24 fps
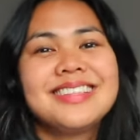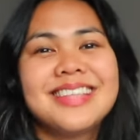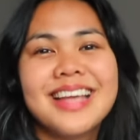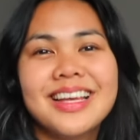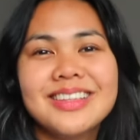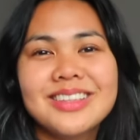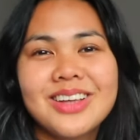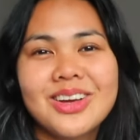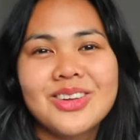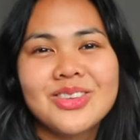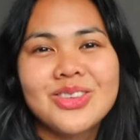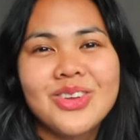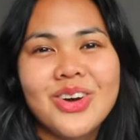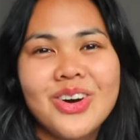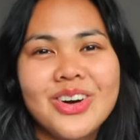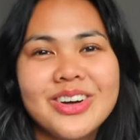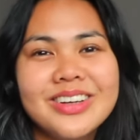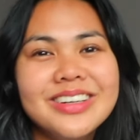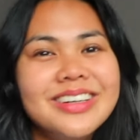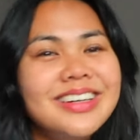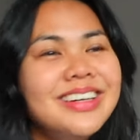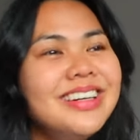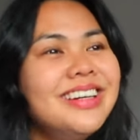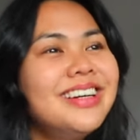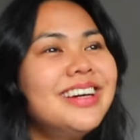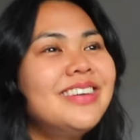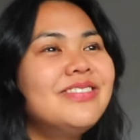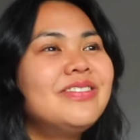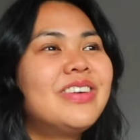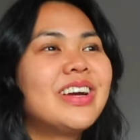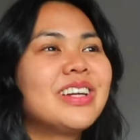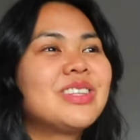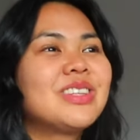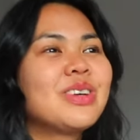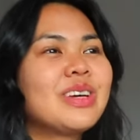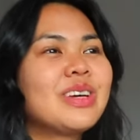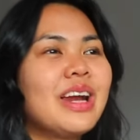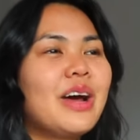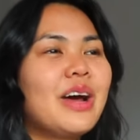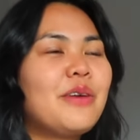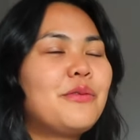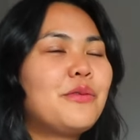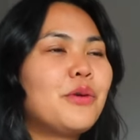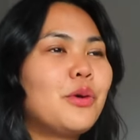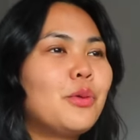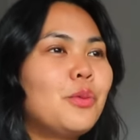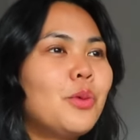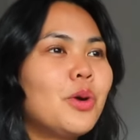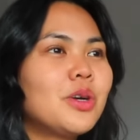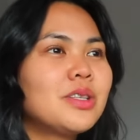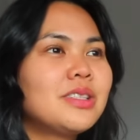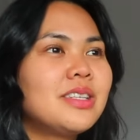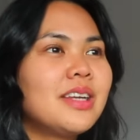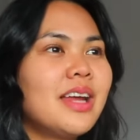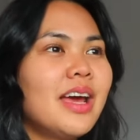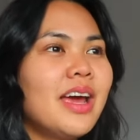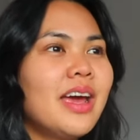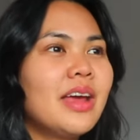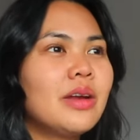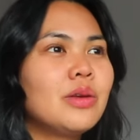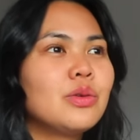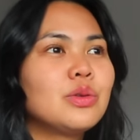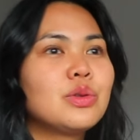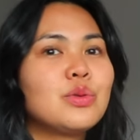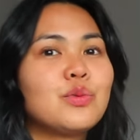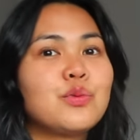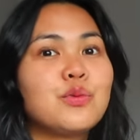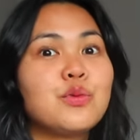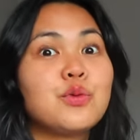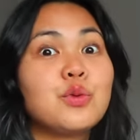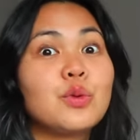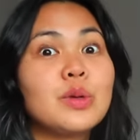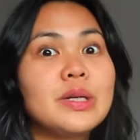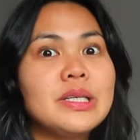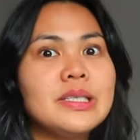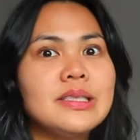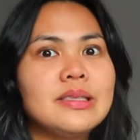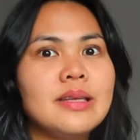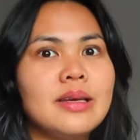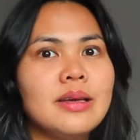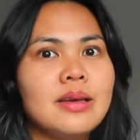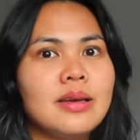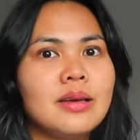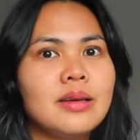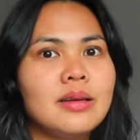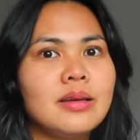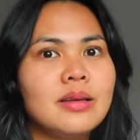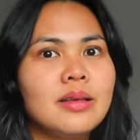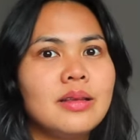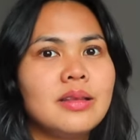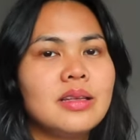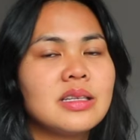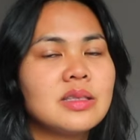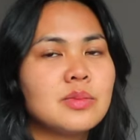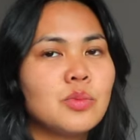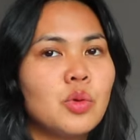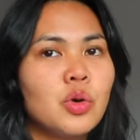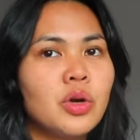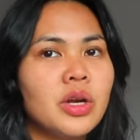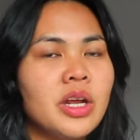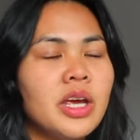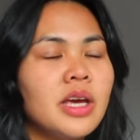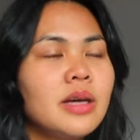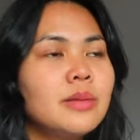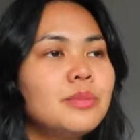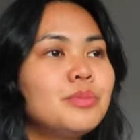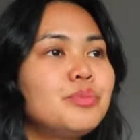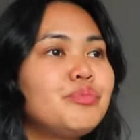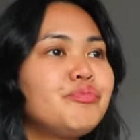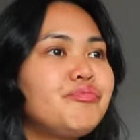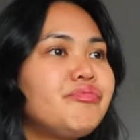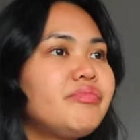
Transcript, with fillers: Sounds like a dog. But I took it out for a walk today and it was freezing this morning.